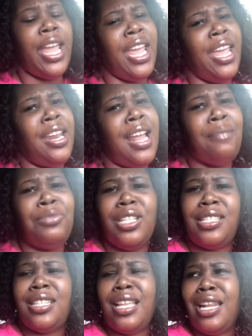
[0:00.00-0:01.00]
And I'm
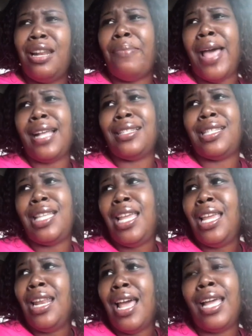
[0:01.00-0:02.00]
just sitting in the back
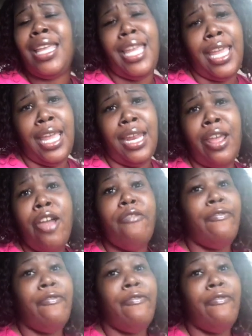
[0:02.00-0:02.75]
seat again,